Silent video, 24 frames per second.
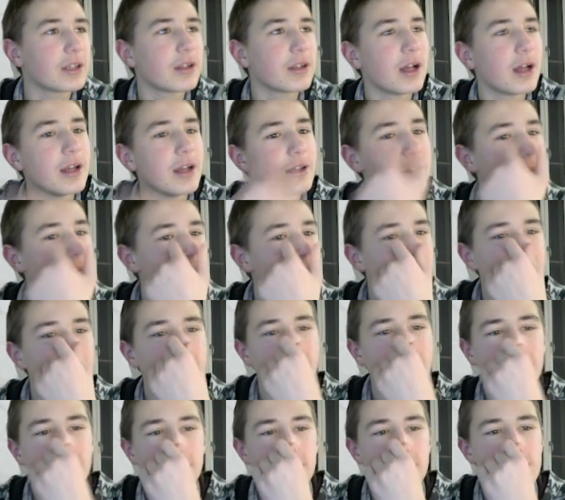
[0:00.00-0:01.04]
line.
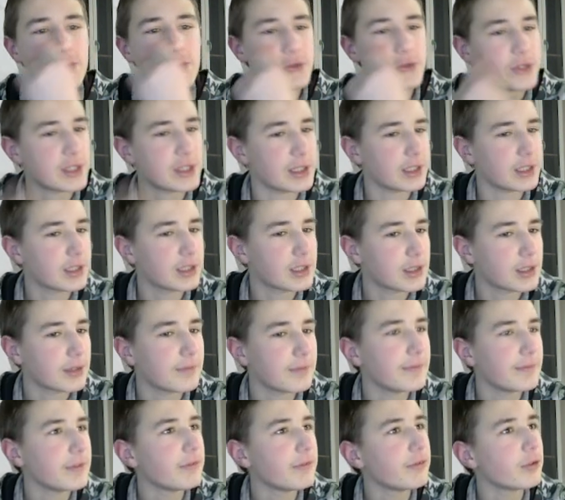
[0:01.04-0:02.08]
Don't choose 6
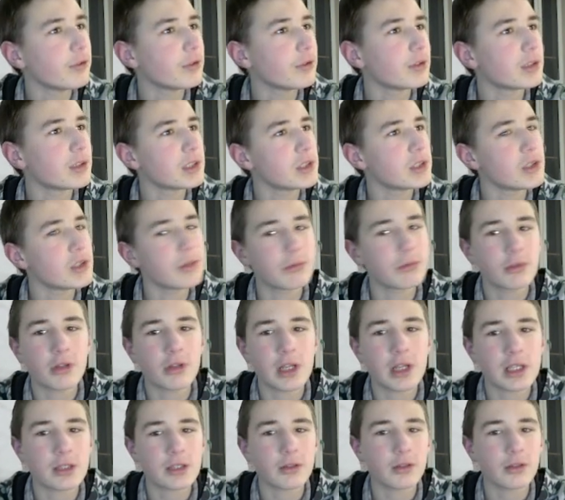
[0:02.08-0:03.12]
if you want to stream to
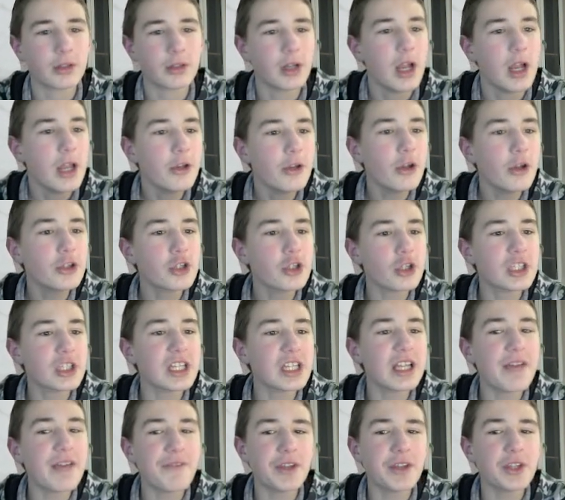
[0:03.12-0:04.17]
last longer. Don't choose
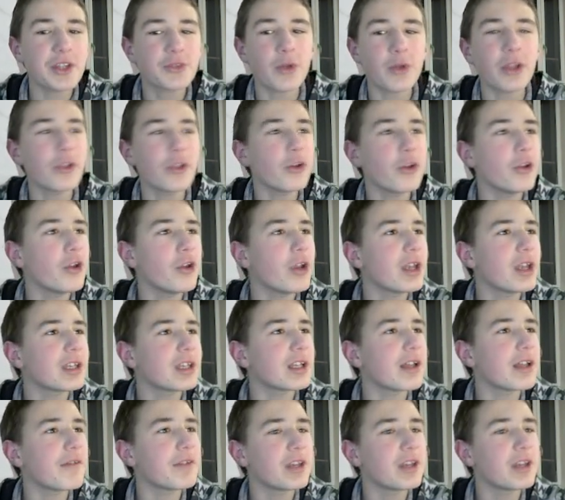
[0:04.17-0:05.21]
11 as well. No, not
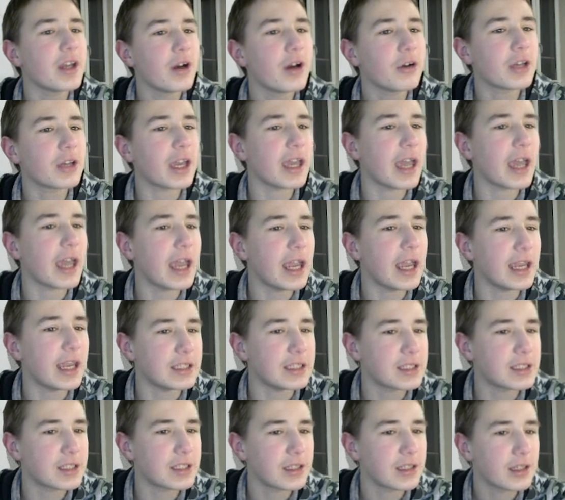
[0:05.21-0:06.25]
11. Okay,
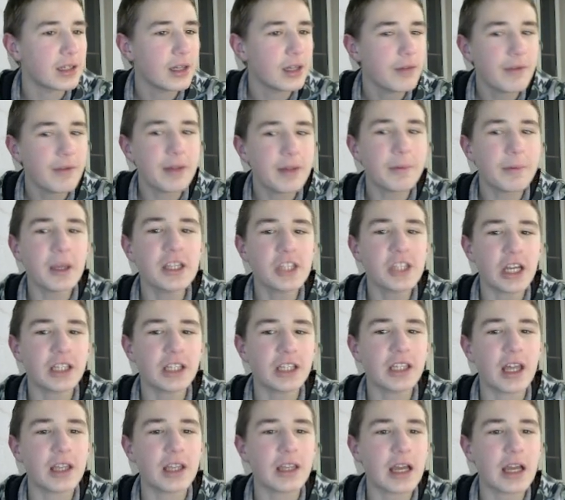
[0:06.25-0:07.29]
8. Wait, I checked
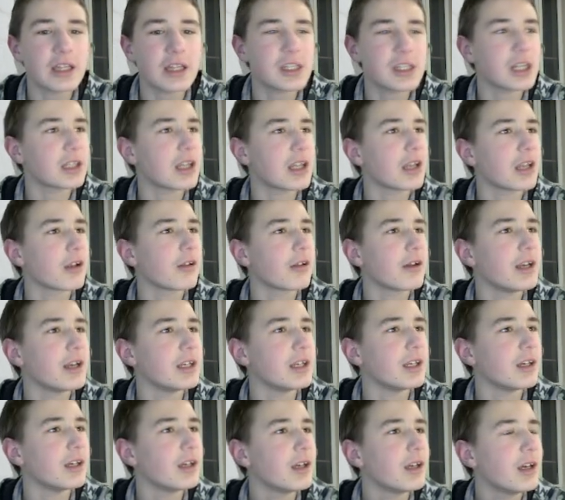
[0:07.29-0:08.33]
that. I checked that
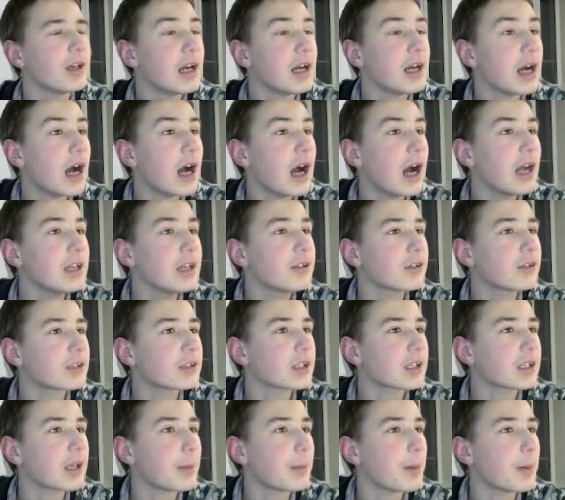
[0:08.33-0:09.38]
already. Hi,
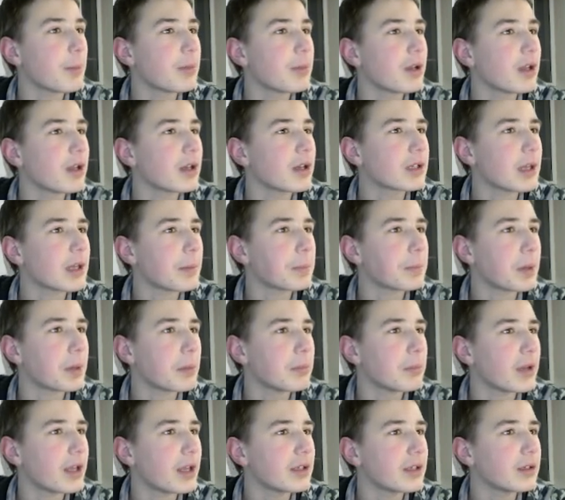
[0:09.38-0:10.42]
Dr.
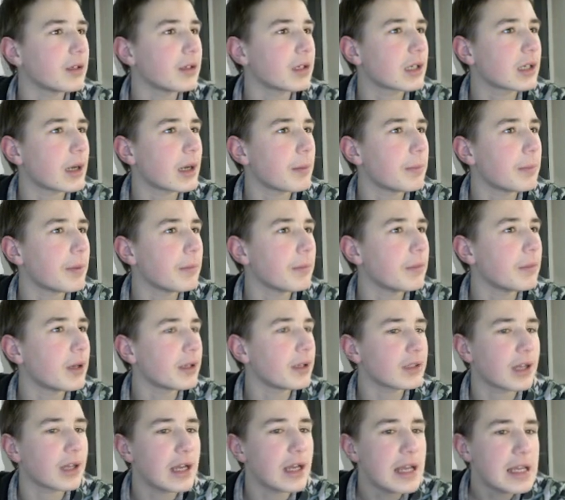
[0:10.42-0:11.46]

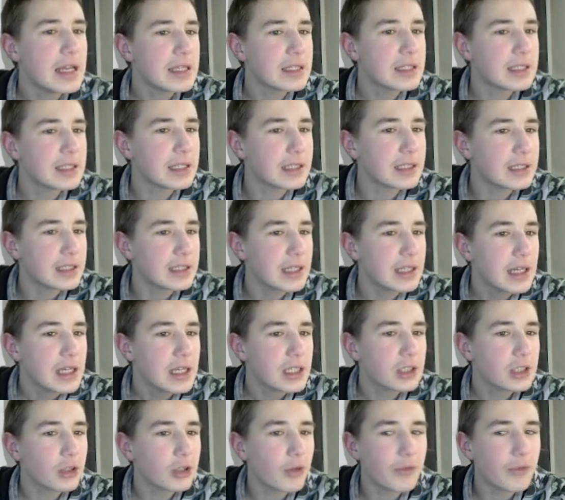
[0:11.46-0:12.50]
Capablanca. 6.
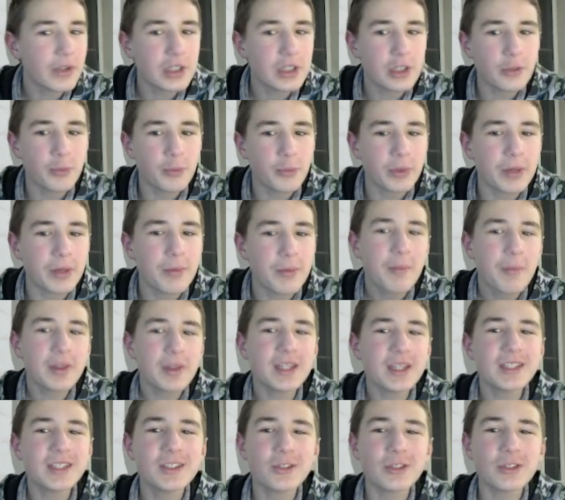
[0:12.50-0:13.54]
Stockfish Supreme. But
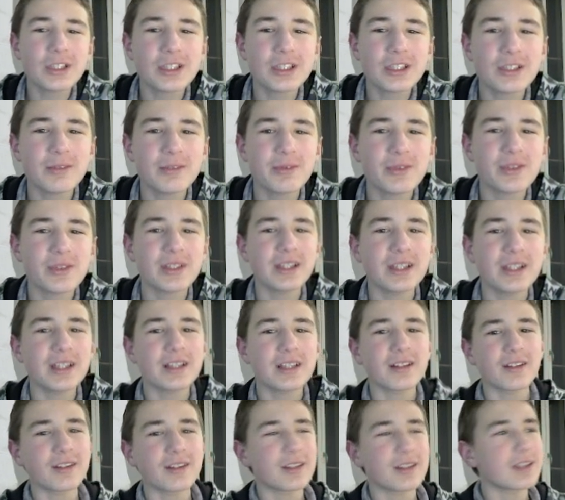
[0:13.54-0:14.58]
it's so
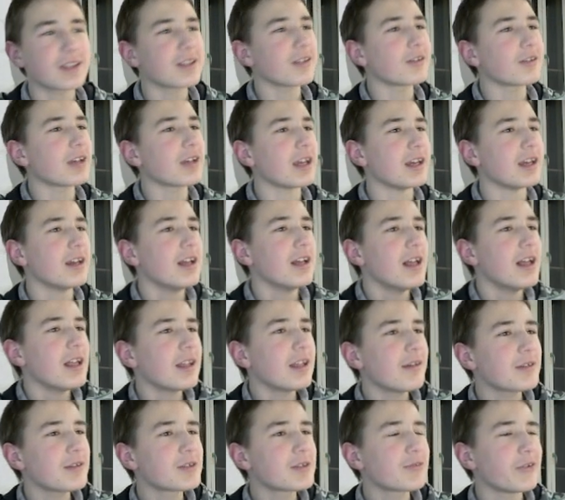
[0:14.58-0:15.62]
little. Okay,
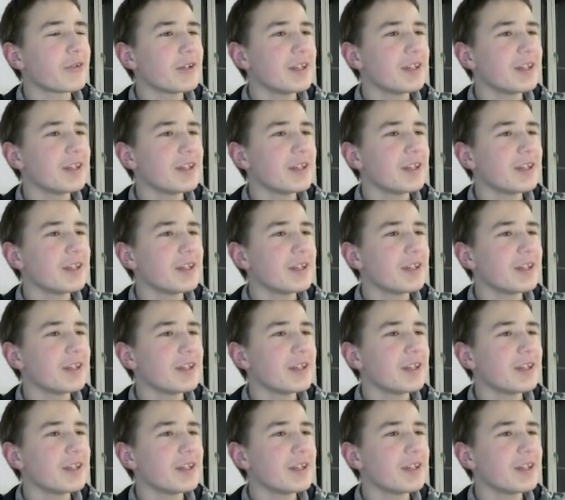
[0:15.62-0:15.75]
that was 4